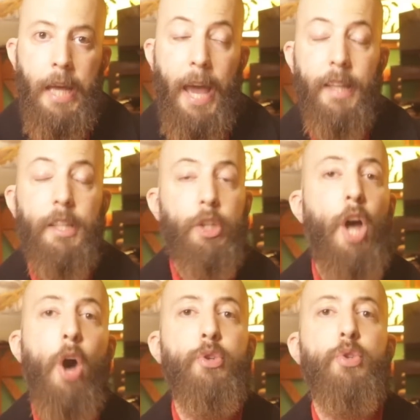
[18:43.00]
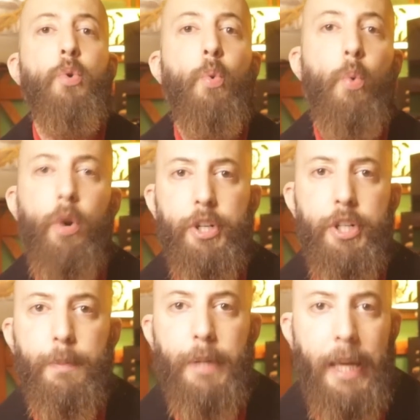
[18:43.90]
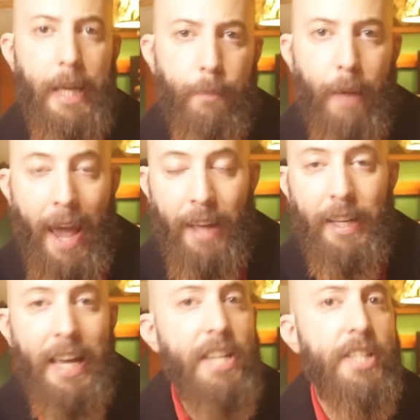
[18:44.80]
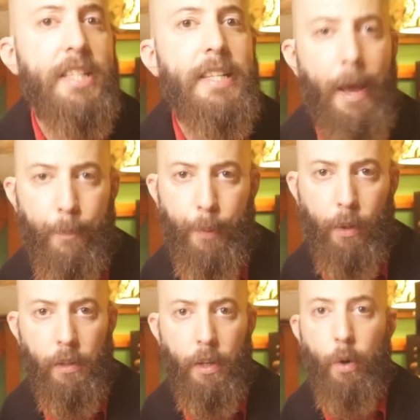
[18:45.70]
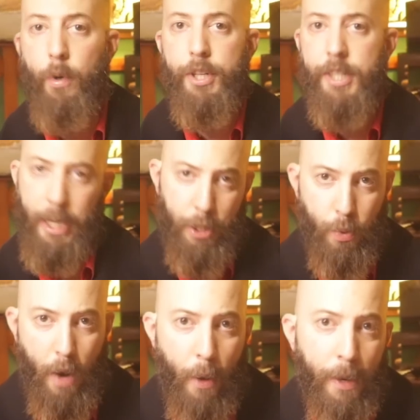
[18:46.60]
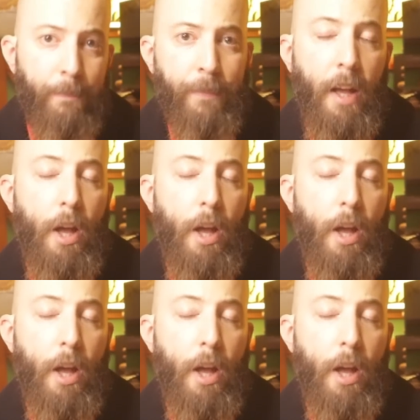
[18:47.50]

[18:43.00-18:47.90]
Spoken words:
And those who worshipped him at his temple or sanctuary